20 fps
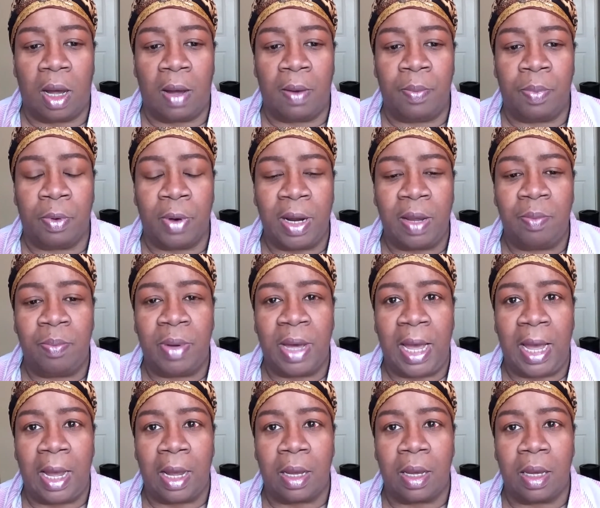bring
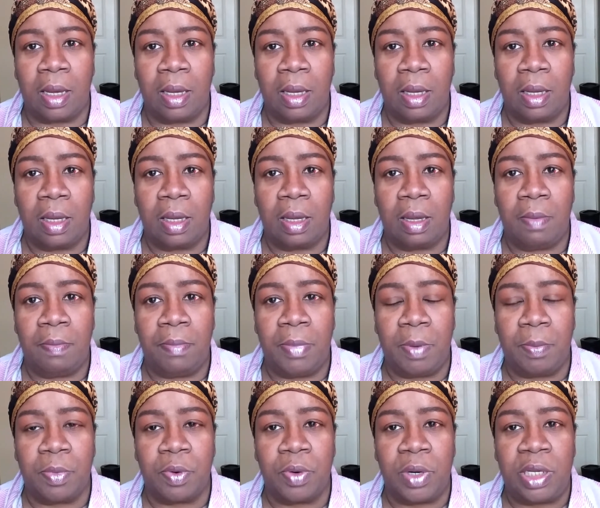back
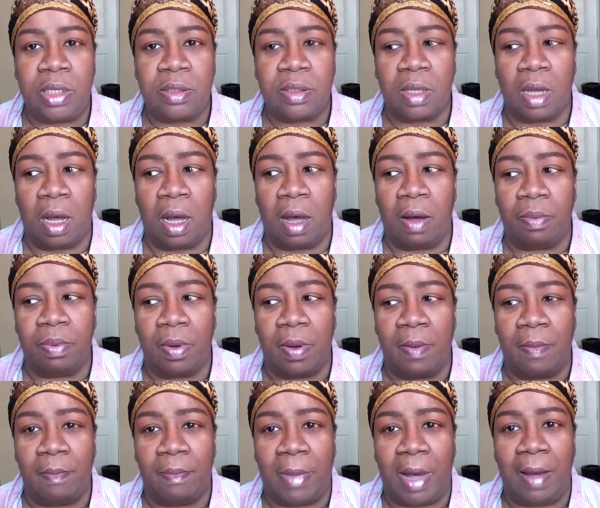memories of
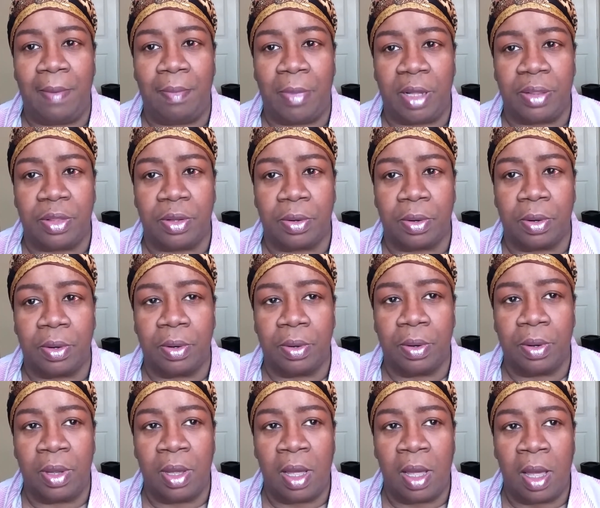my mother
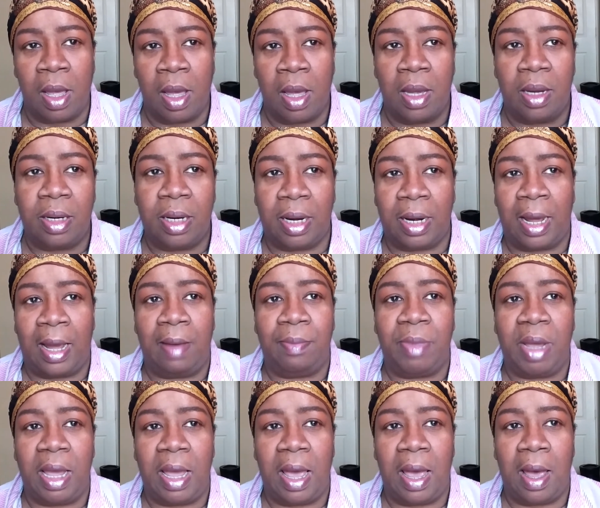that I
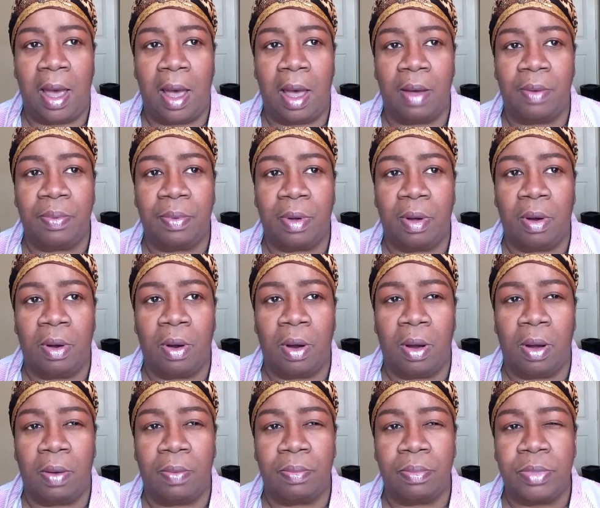may have.
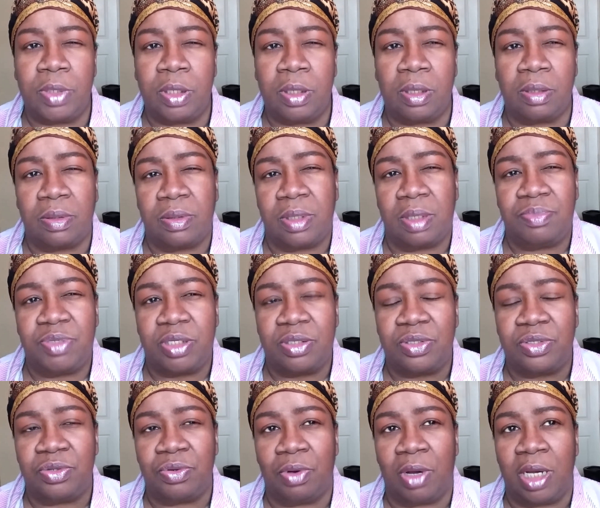You know, I'm
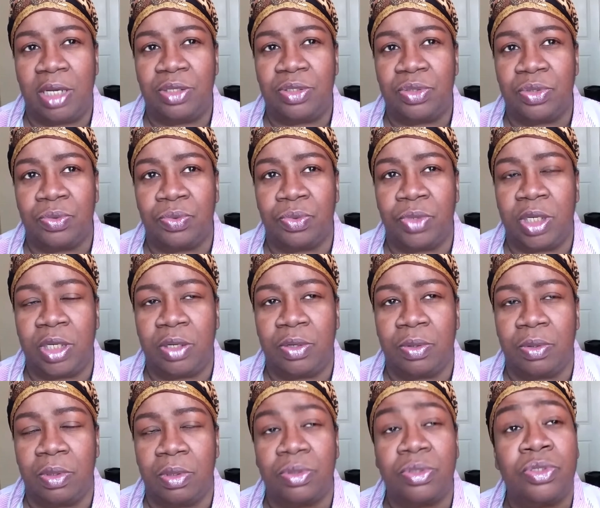just trying to
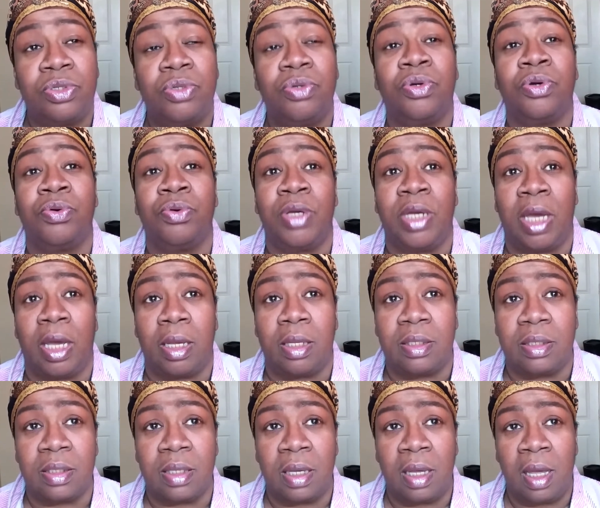
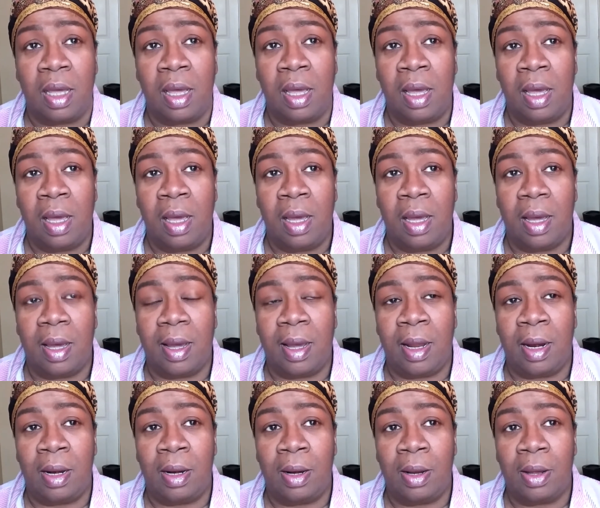create
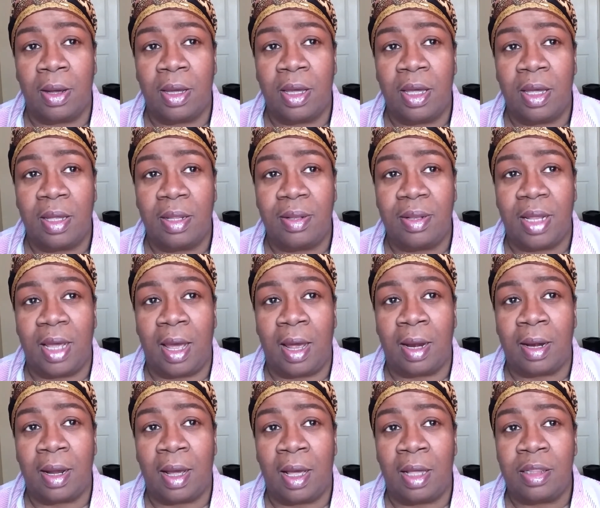a look
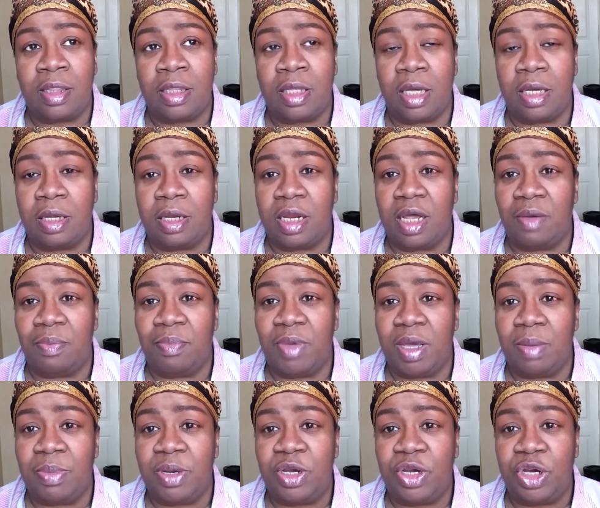that I think that
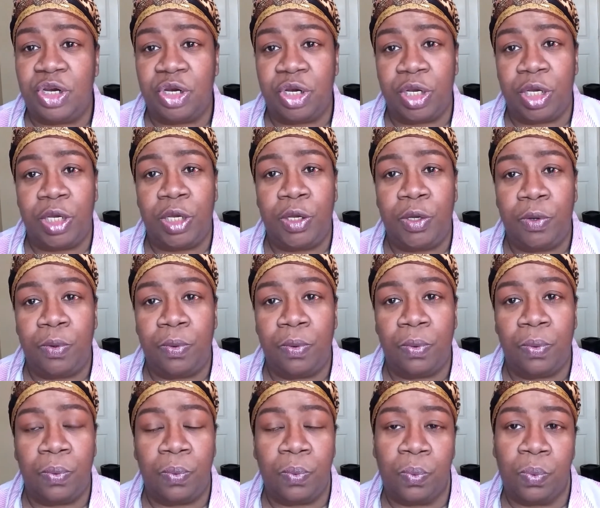maybe she
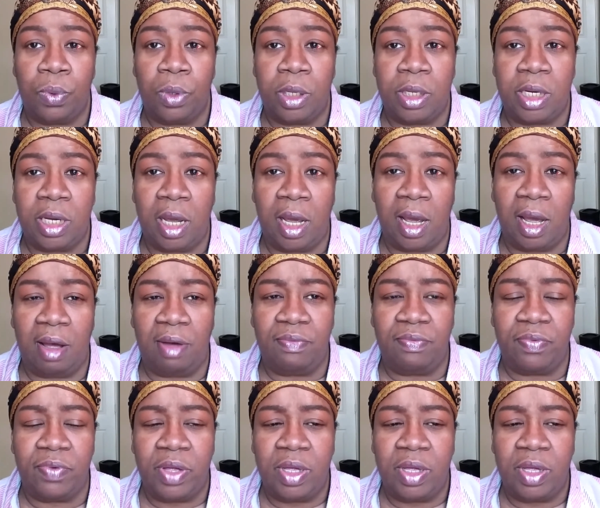would have